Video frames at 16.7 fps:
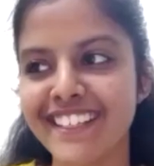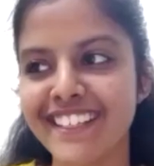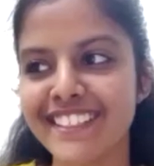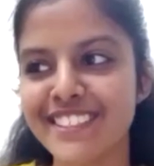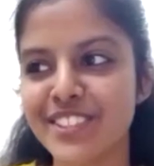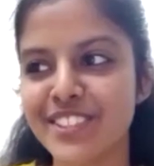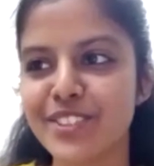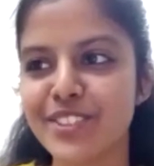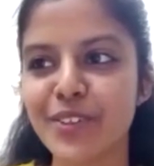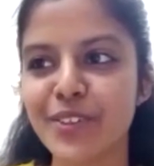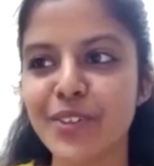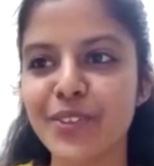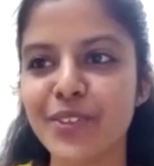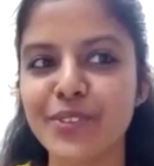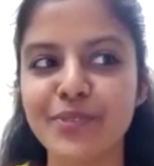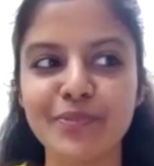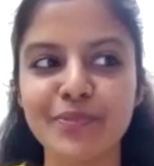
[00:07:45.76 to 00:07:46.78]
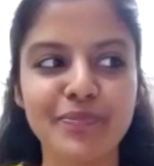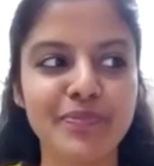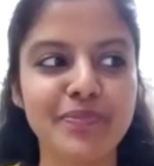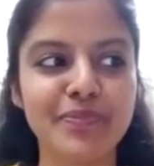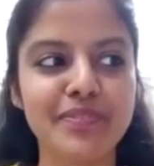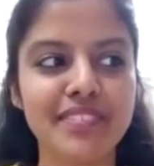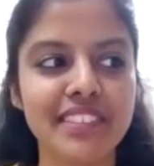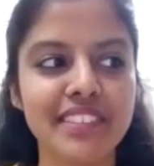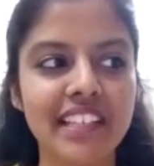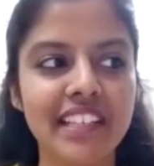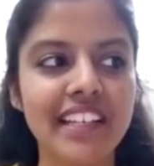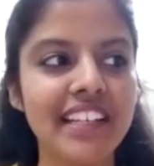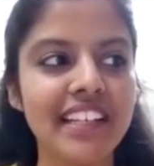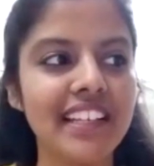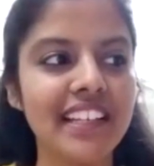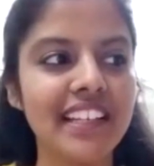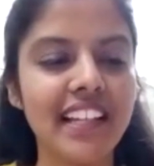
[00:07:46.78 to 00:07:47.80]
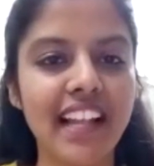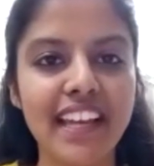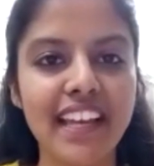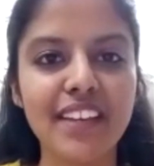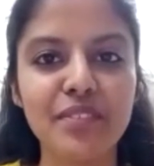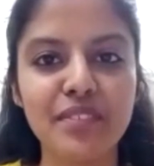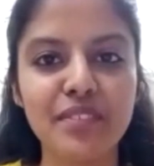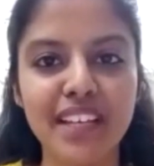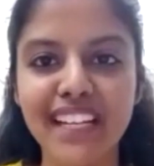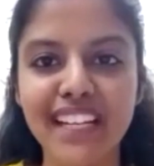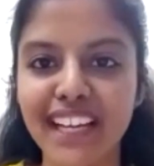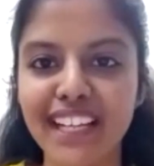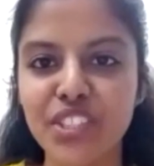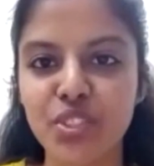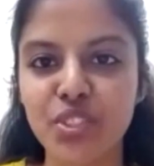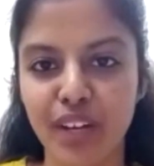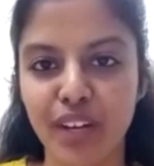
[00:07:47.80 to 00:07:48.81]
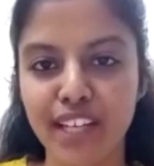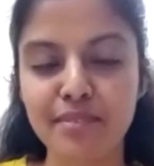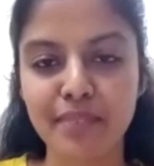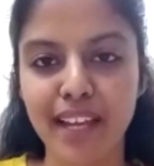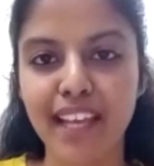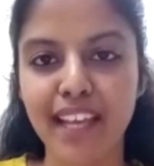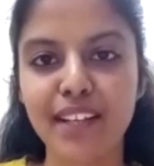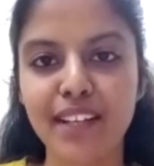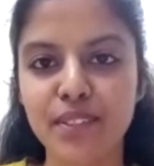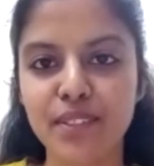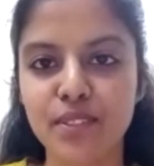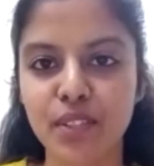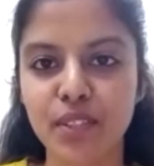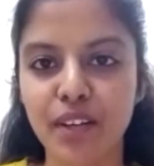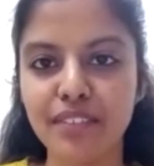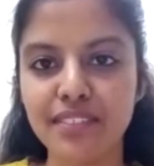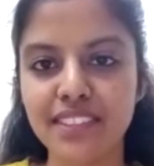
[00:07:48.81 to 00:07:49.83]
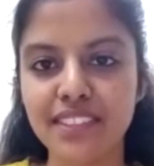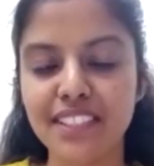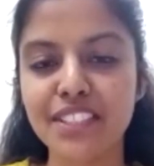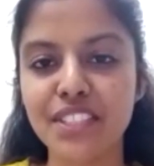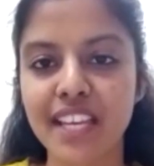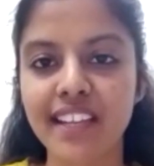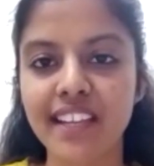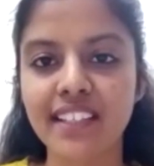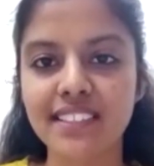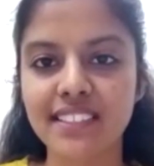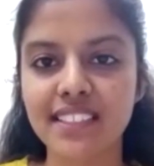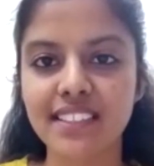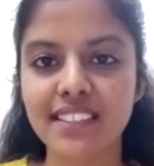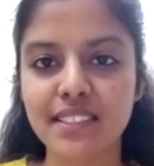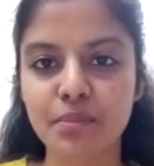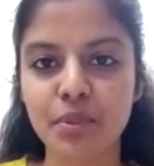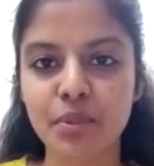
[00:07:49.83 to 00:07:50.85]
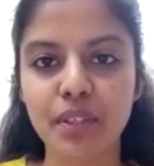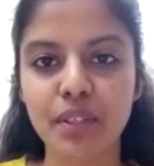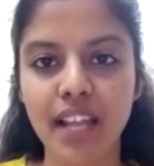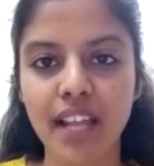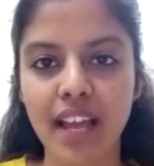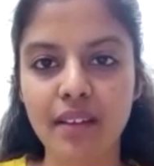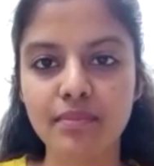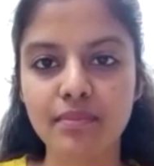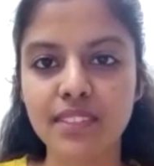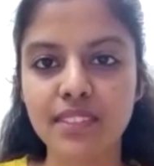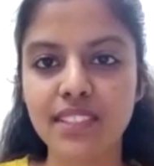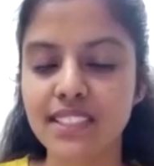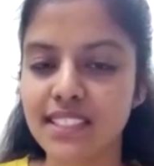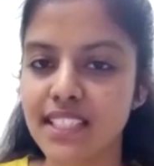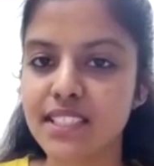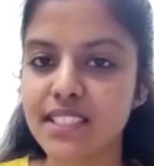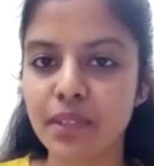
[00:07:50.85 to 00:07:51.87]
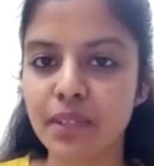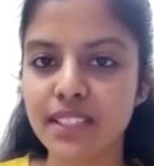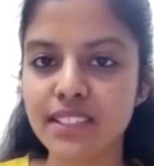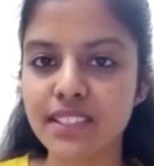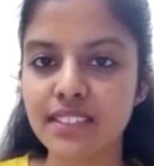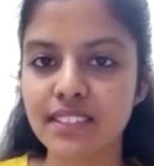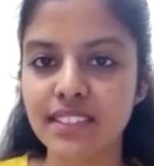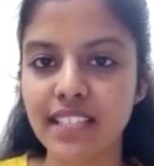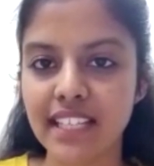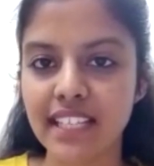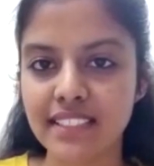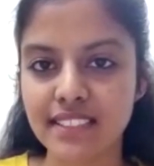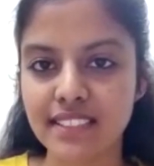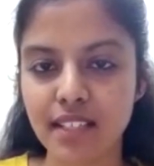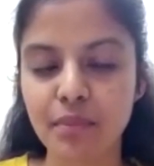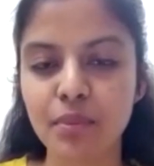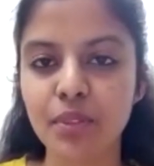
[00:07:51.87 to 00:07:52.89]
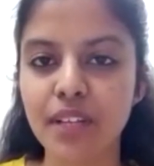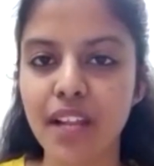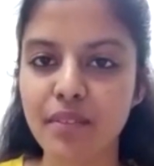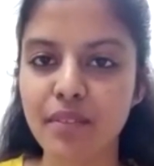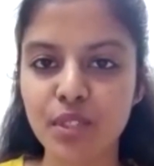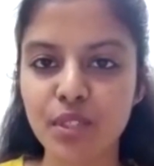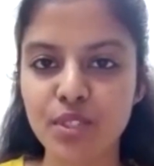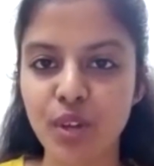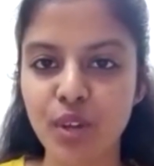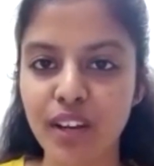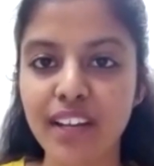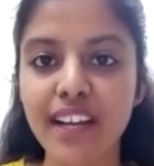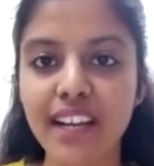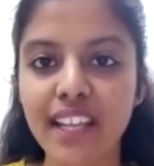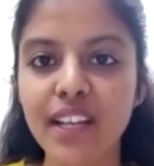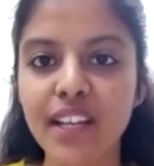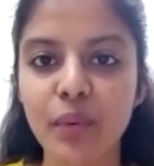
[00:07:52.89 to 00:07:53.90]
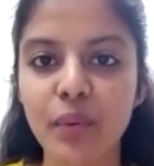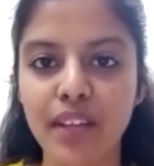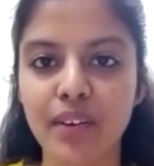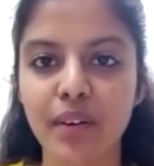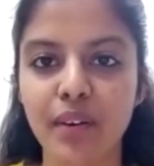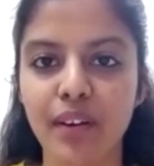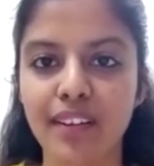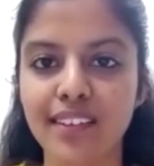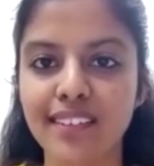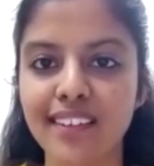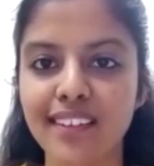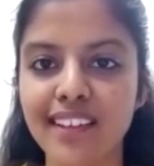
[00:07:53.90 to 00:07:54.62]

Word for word: so like when I joined Microsoft, the Genesis program, the six months Renessa program was already going on.